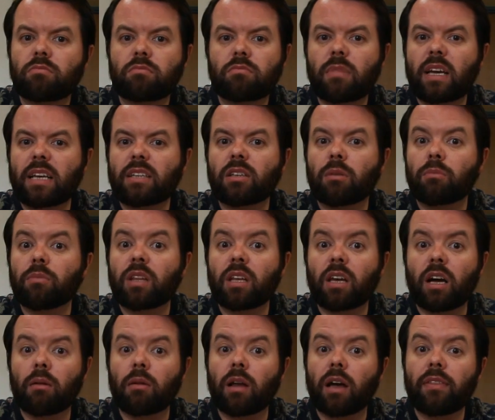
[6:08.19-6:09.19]
Make something
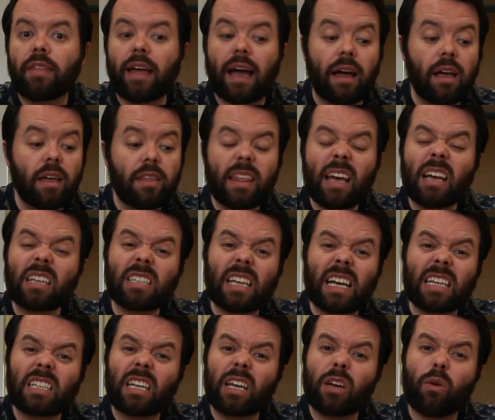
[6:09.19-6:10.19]
up like that. That's
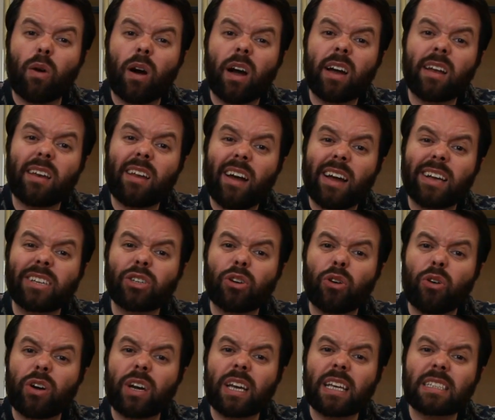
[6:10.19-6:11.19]
actually quite a nice
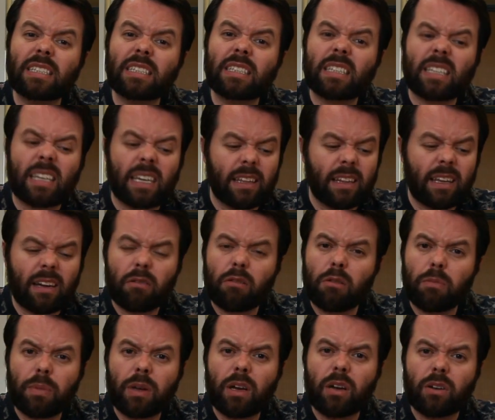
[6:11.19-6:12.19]
hook, isn't it? That
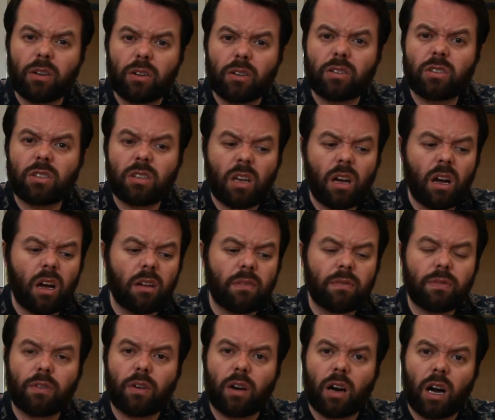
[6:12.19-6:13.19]
would be a good start
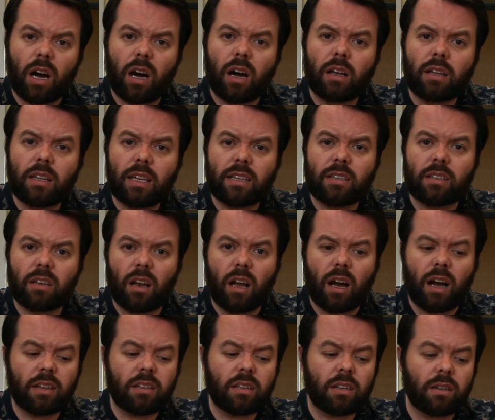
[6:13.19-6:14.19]
for our little
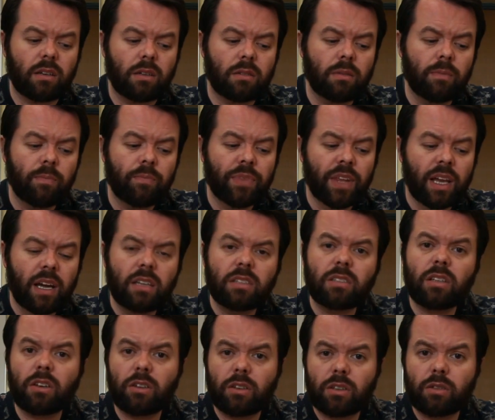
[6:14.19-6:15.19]
article.
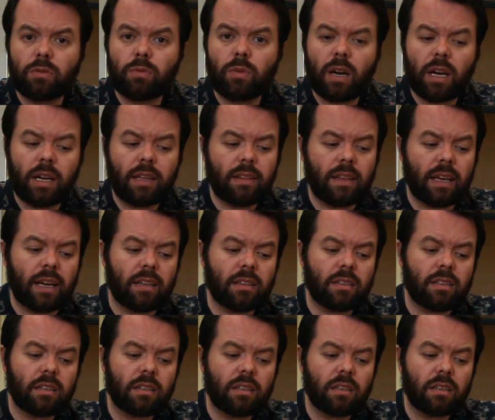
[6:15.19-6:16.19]
So you could write that.